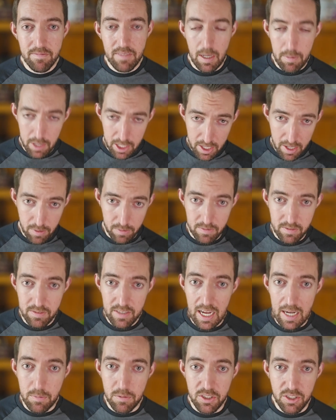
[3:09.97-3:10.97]
How about you?
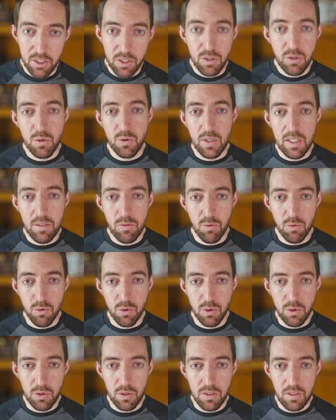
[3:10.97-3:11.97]
How would you
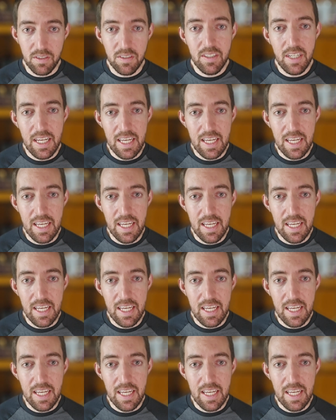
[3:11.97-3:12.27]
rule